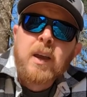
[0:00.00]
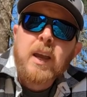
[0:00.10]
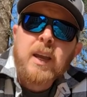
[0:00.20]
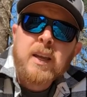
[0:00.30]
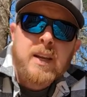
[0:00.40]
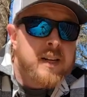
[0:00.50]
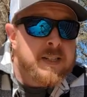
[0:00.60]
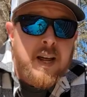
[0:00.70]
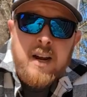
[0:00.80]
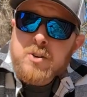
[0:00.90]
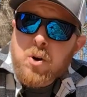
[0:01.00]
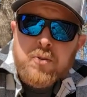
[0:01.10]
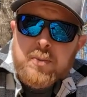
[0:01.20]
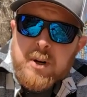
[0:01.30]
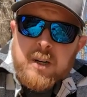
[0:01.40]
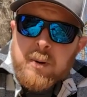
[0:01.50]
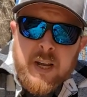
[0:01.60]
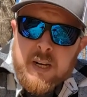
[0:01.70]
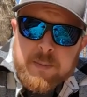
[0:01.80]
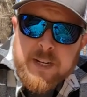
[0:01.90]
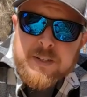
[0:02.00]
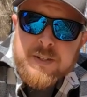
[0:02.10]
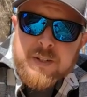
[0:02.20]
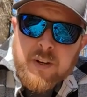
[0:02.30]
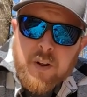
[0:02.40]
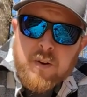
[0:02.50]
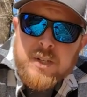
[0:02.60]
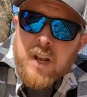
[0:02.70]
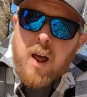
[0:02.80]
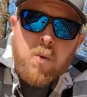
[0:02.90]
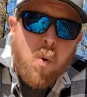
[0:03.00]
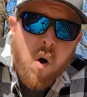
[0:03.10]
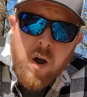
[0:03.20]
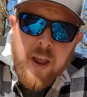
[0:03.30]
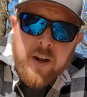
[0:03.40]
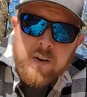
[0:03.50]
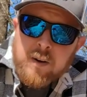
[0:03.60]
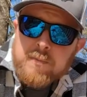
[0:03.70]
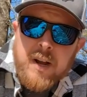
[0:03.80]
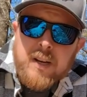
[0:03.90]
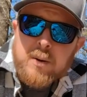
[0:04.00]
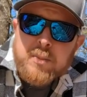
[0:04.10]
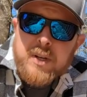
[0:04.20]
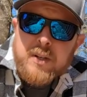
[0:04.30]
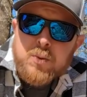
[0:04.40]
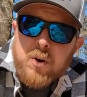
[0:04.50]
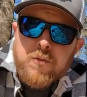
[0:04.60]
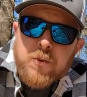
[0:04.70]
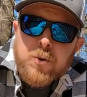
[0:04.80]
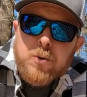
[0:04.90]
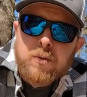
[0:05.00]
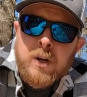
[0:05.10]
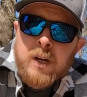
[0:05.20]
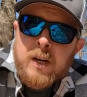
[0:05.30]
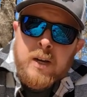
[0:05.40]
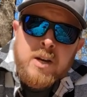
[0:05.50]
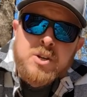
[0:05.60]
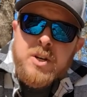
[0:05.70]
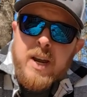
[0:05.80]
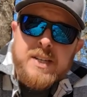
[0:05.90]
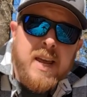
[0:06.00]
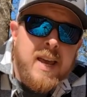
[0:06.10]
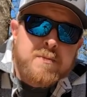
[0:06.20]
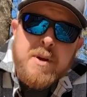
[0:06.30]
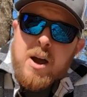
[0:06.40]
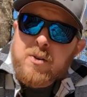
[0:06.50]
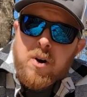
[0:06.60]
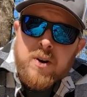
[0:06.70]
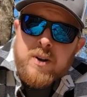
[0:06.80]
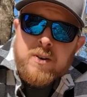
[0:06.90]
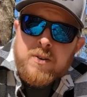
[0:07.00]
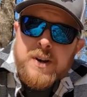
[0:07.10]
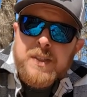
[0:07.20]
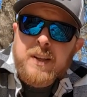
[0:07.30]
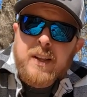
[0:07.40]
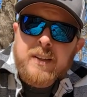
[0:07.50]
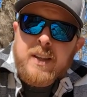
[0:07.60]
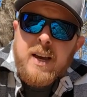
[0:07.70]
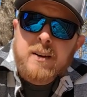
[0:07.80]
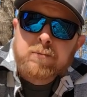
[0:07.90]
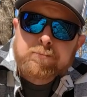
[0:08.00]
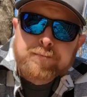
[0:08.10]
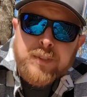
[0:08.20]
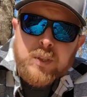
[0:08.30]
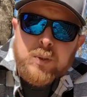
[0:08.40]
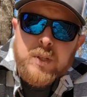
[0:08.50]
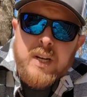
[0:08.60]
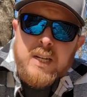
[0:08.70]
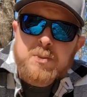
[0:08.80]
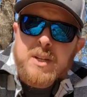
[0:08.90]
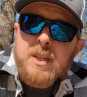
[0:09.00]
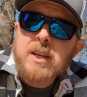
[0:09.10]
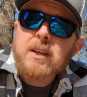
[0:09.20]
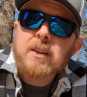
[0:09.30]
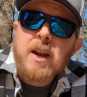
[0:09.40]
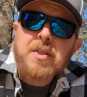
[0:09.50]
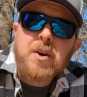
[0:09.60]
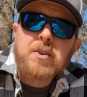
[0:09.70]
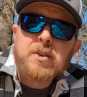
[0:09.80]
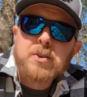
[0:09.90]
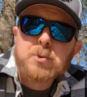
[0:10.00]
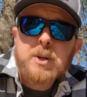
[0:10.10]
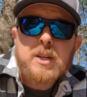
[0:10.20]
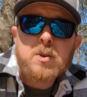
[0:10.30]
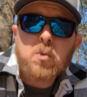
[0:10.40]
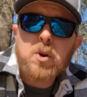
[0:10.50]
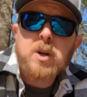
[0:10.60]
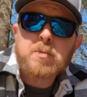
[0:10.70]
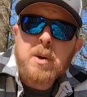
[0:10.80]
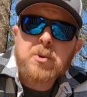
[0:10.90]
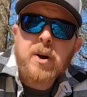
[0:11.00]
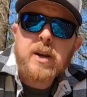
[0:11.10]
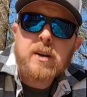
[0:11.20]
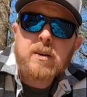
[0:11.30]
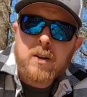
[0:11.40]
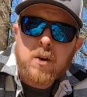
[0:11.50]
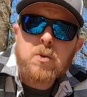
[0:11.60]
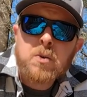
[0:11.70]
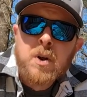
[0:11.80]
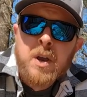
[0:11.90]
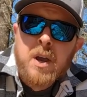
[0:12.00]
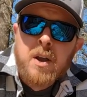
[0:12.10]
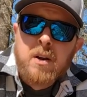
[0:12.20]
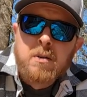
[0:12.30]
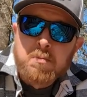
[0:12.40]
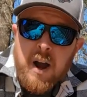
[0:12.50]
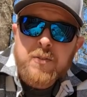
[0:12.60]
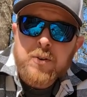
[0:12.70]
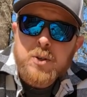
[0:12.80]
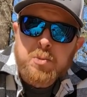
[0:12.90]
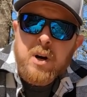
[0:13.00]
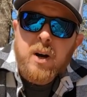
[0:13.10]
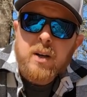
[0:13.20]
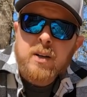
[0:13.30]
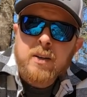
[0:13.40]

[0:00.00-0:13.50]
and it is not a trophy buck by any means. You know, it's not a wall hanger. I'm not going to be doing a full chest head mount on it or anything like that. So the next best thing that I thought to do, because I want to commemorate, you know, my first buck,